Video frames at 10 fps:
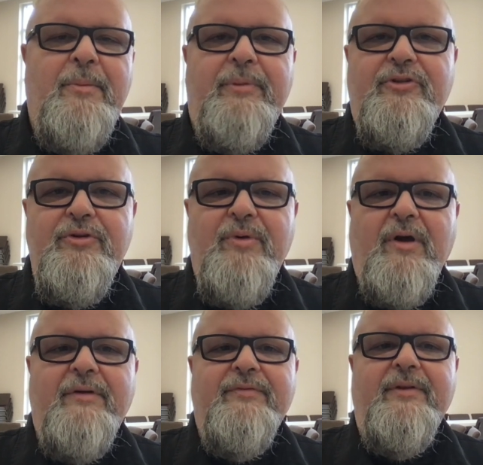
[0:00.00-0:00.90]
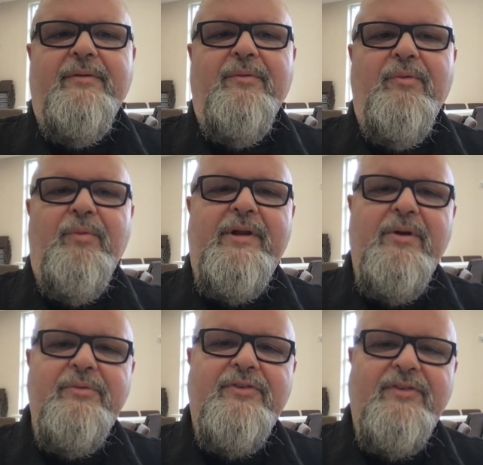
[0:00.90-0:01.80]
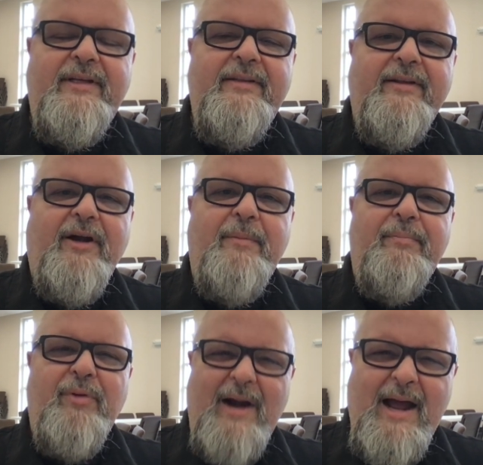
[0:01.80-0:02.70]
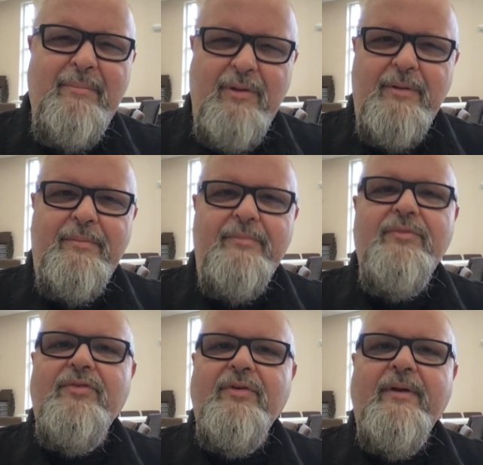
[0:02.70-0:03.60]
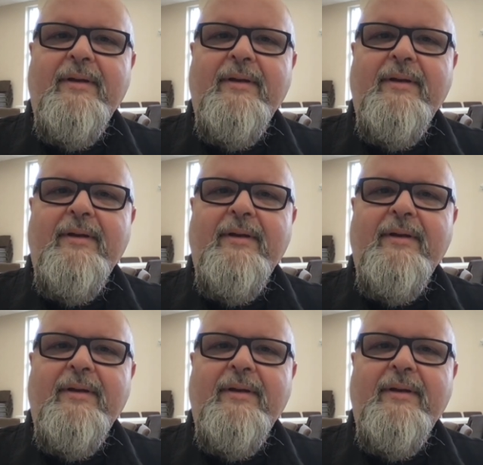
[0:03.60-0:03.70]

But too often, we don't see that our problems